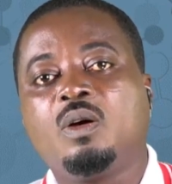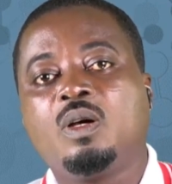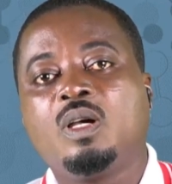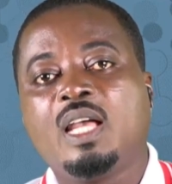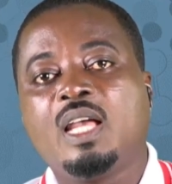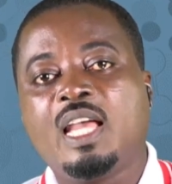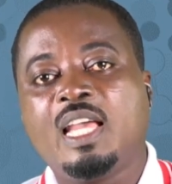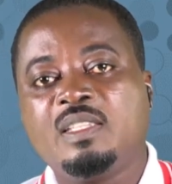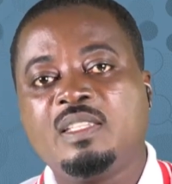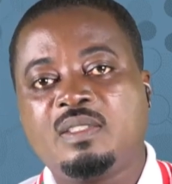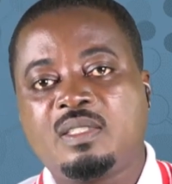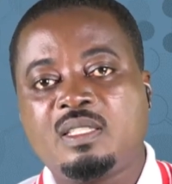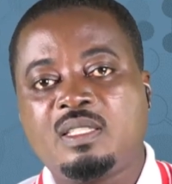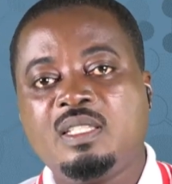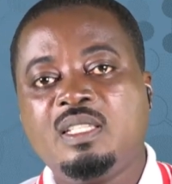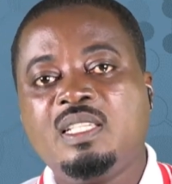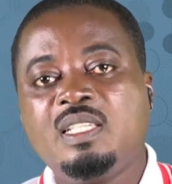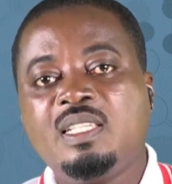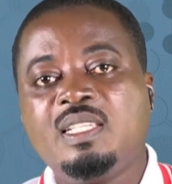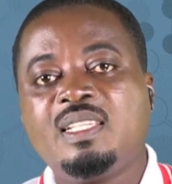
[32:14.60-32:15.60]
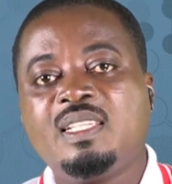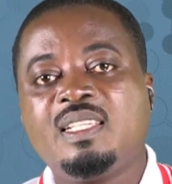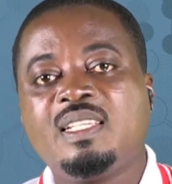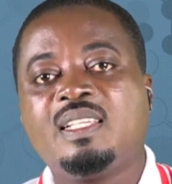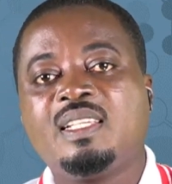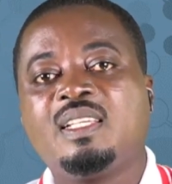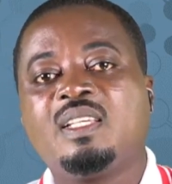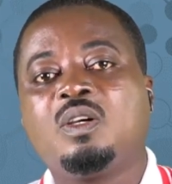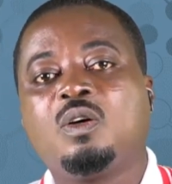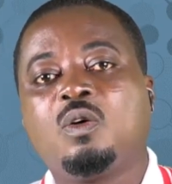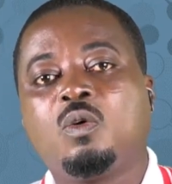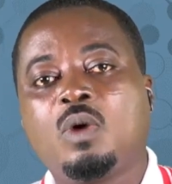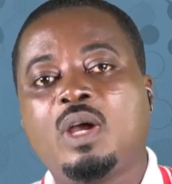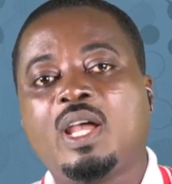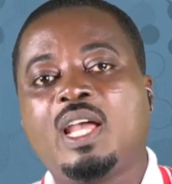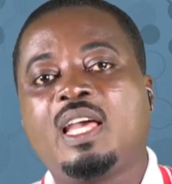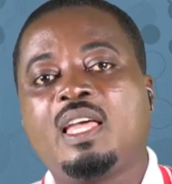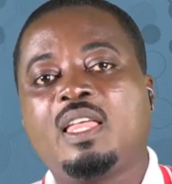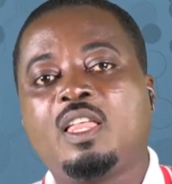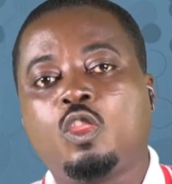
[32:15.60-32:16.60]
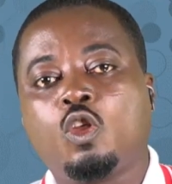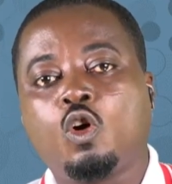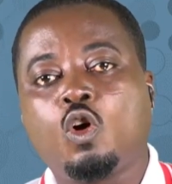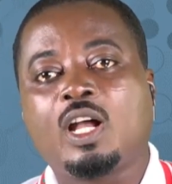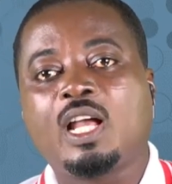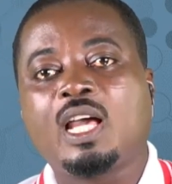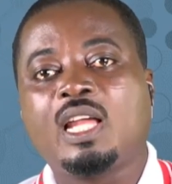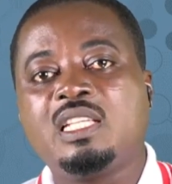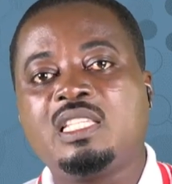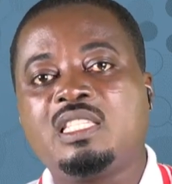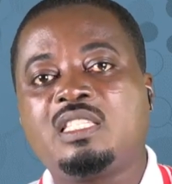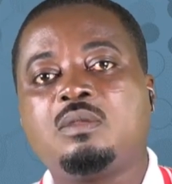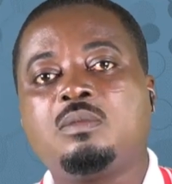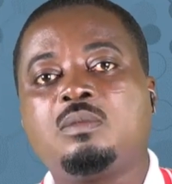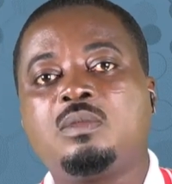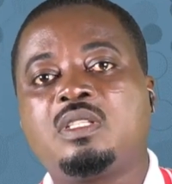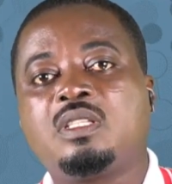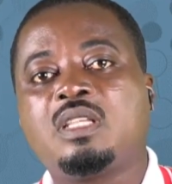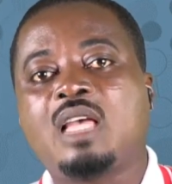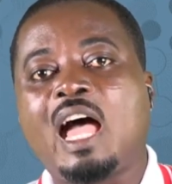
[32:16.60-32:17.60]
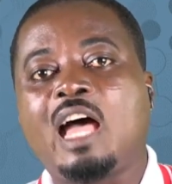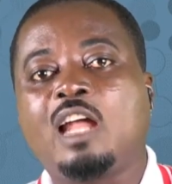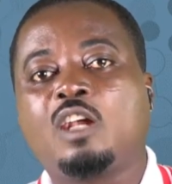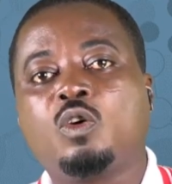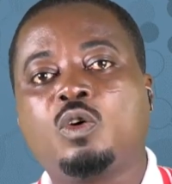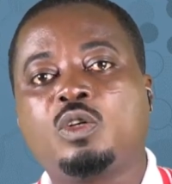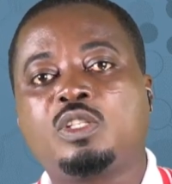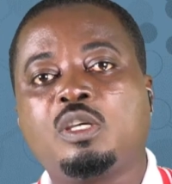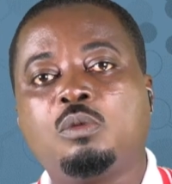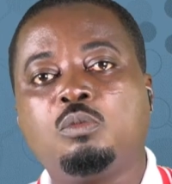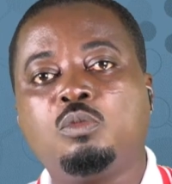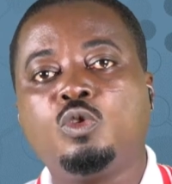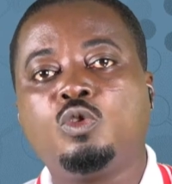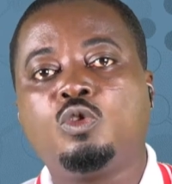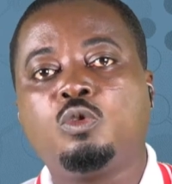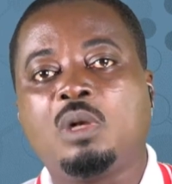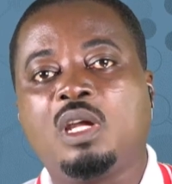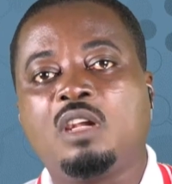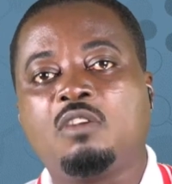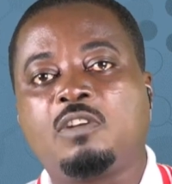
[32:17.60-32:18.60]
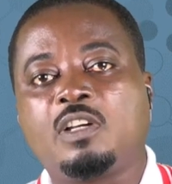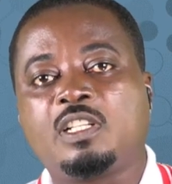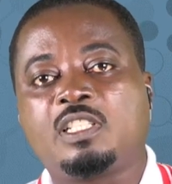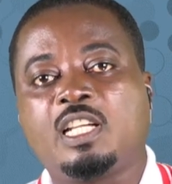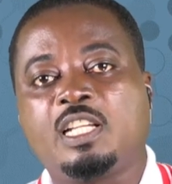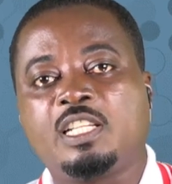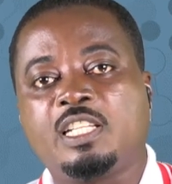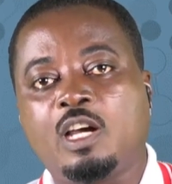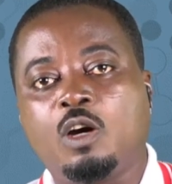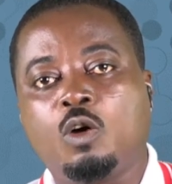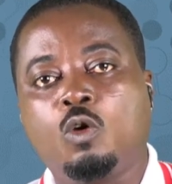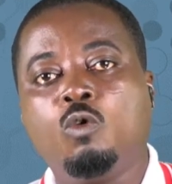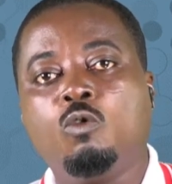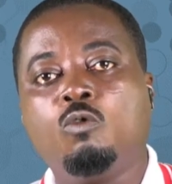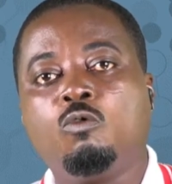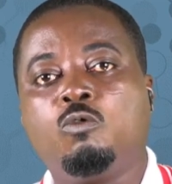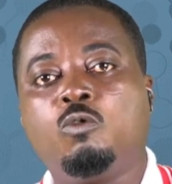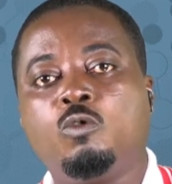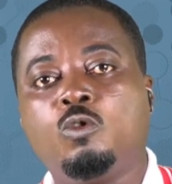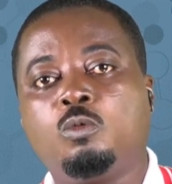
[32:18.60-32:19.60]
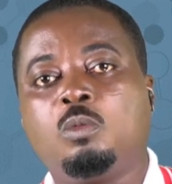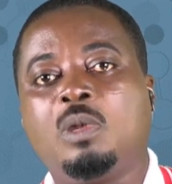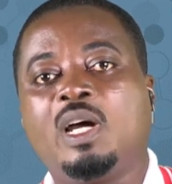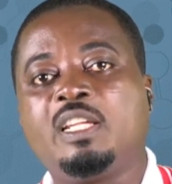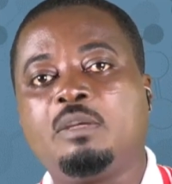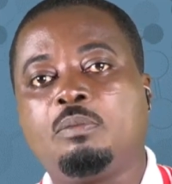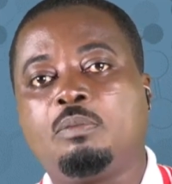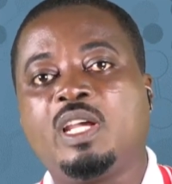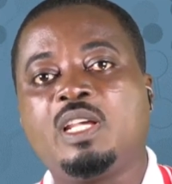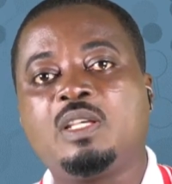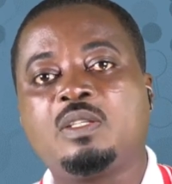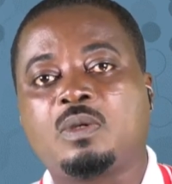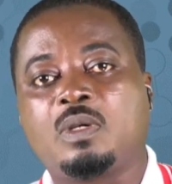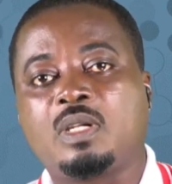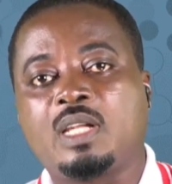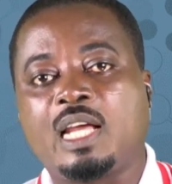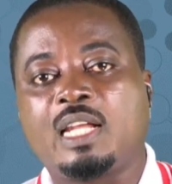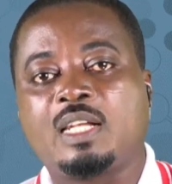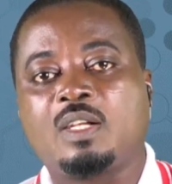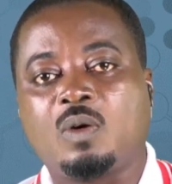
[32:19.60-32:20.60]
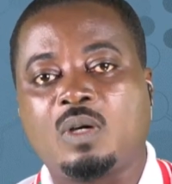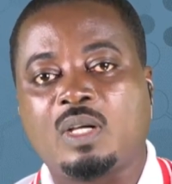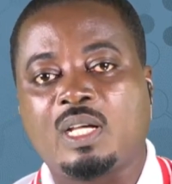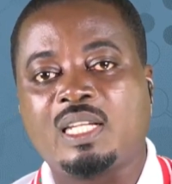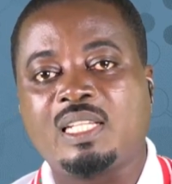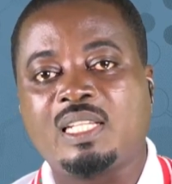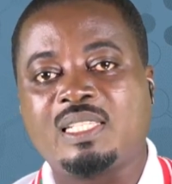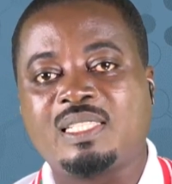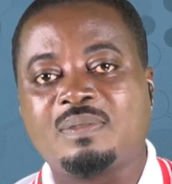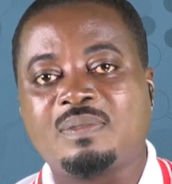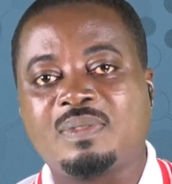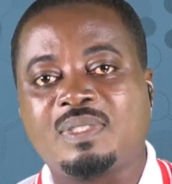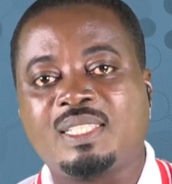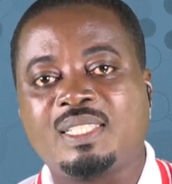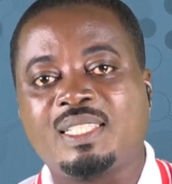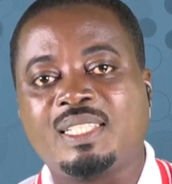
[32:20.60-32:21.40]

and see where the organisms are not able to manufacture their own food but depends on other organisms.